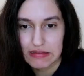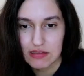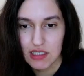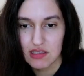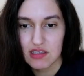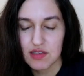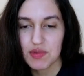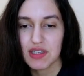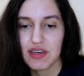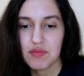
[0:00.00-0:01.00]
That's not
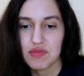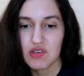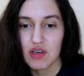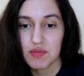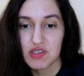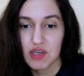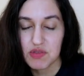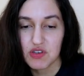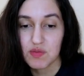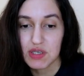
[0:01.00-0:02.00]
something I'm ashamed
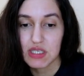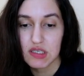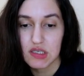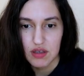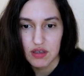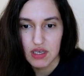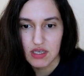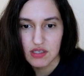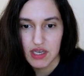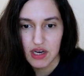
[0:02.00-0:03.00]
to admit. He
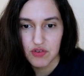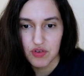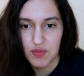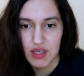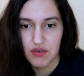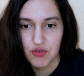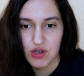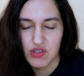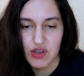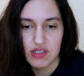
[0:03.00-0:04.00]
has cared for me for
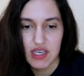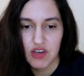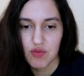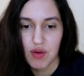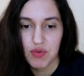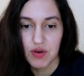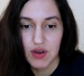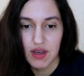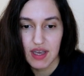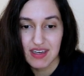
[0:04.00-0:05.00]
as long as I can remember,
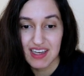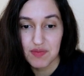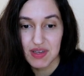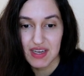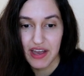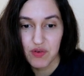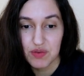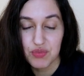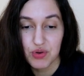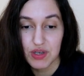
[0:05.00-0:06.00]
and I admit, at
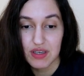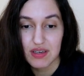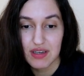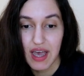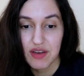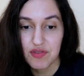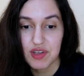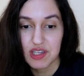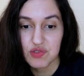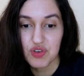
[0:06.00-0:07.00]
one point, I had
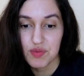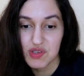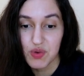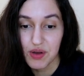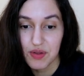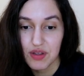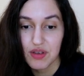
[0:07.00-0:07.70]
feelings for him as well.